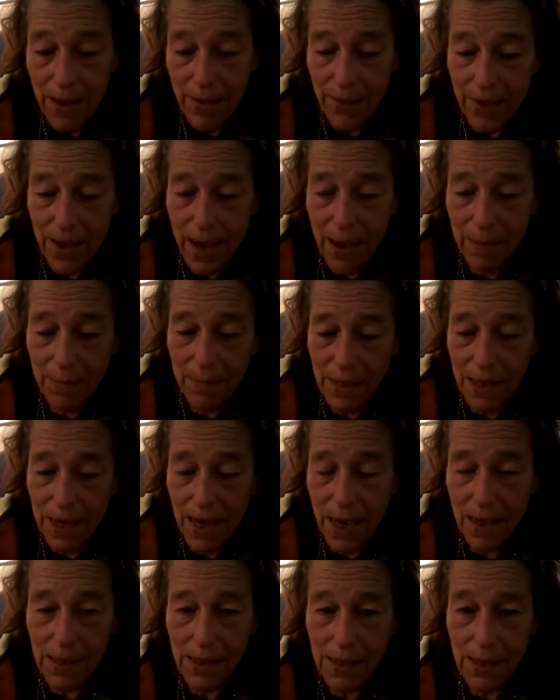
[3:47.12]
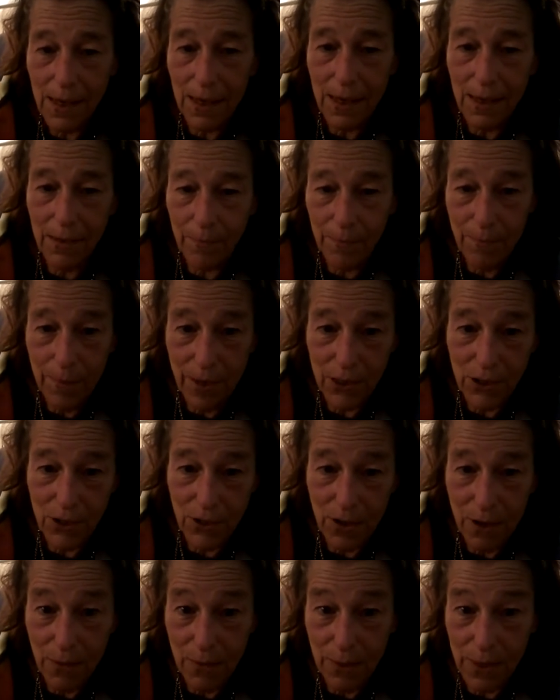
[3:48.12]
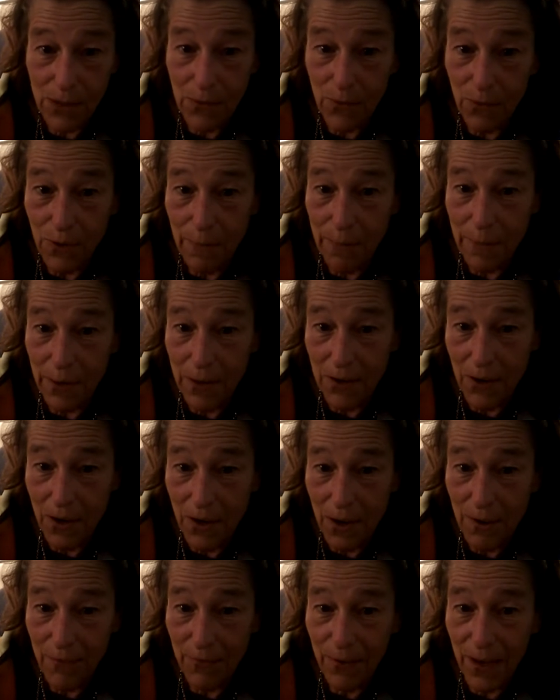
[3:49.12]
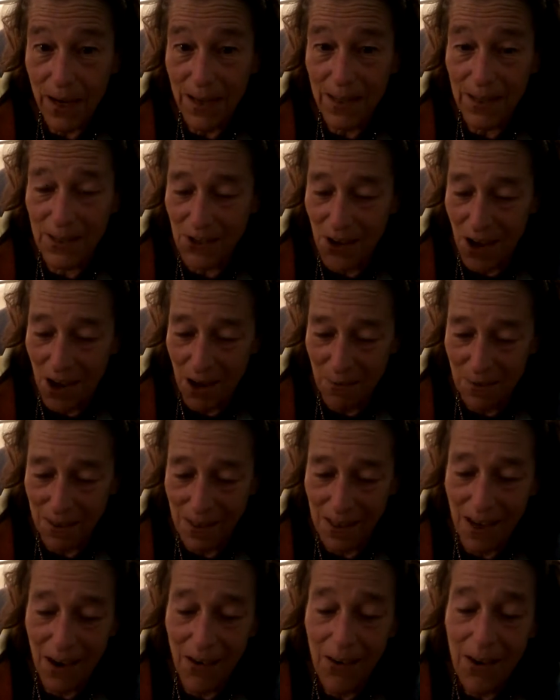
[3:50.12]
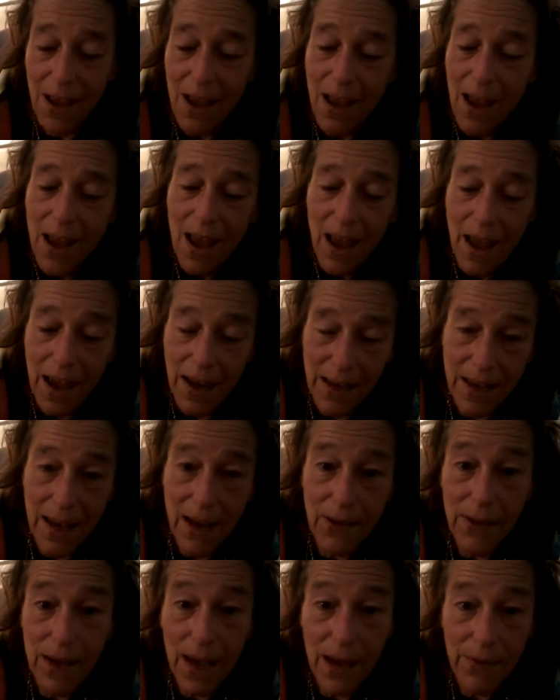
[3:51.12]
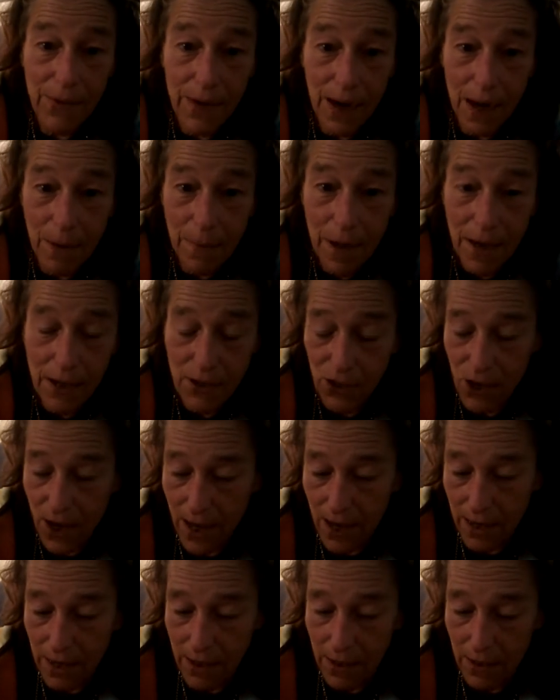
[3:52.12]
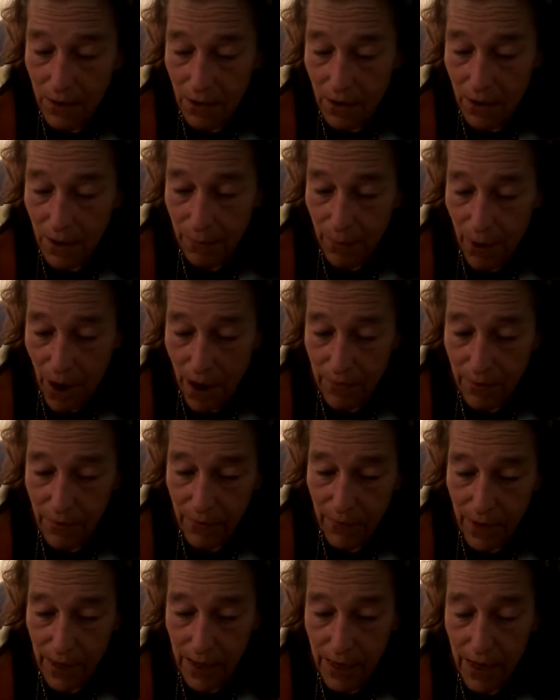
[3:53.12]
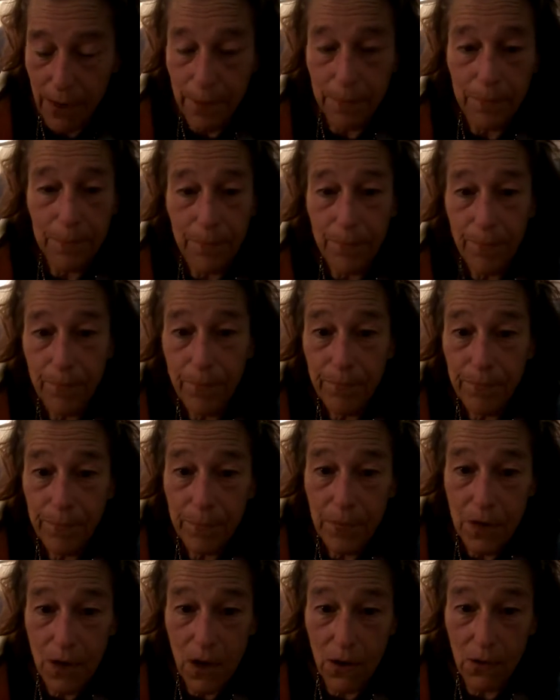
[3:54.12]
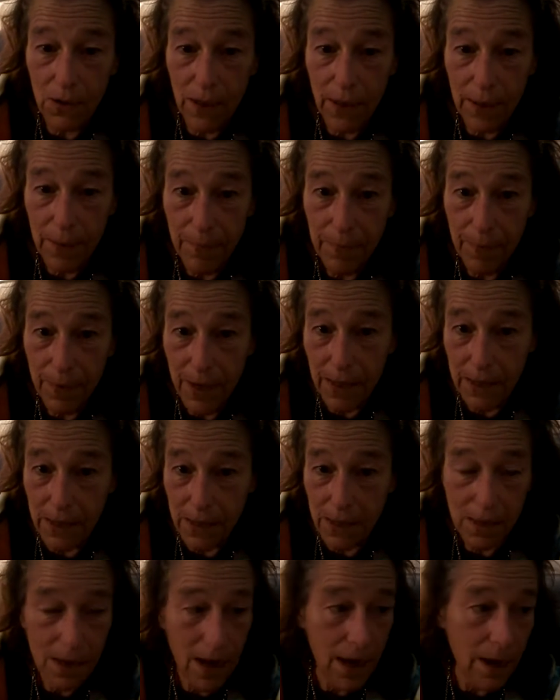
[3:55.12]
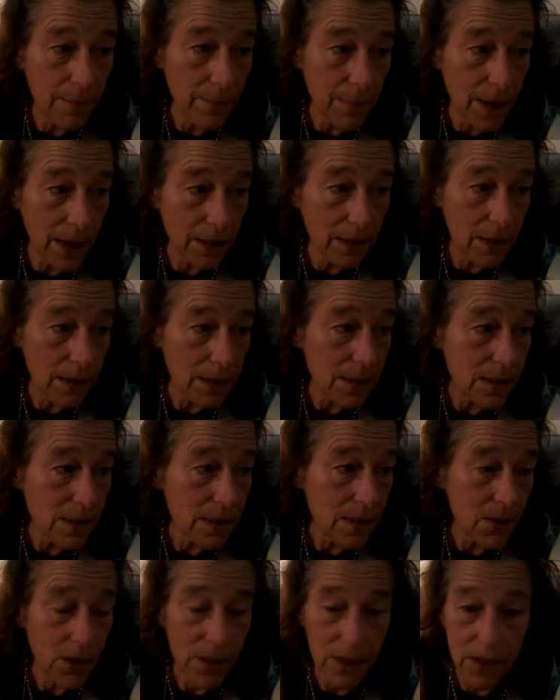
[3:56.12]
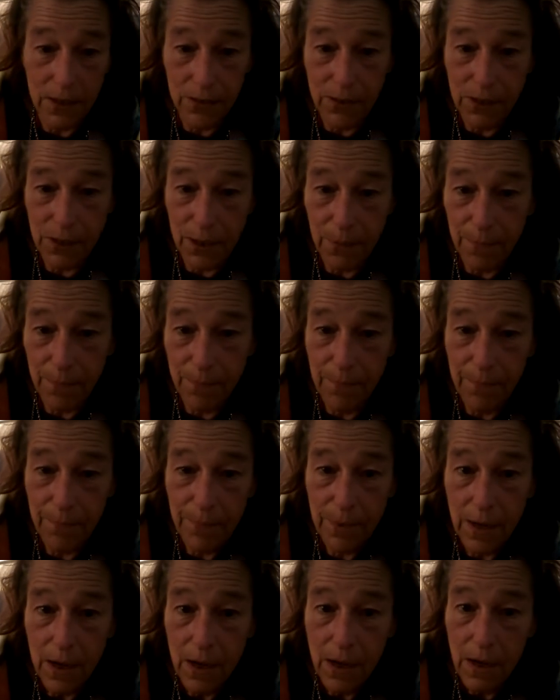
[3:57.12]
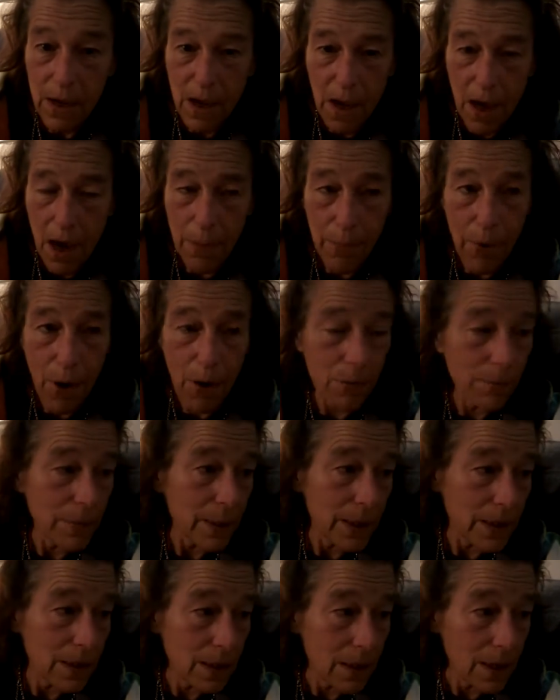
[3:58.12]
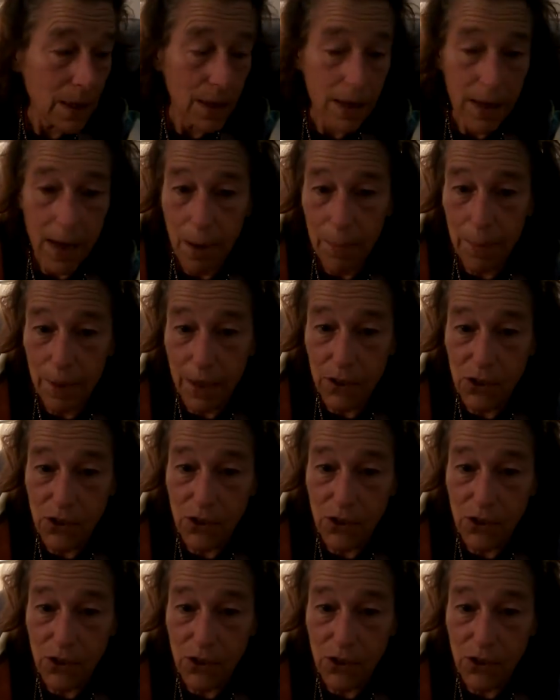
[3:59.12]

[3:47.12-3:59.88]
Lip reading: the MDSE, make sure no one's ripping her off, ladies and gentlemen. So anyhow, yeah. And then I made Janet her own private video. Totally. It's unlisted on YouTube. I'll probably delete it now because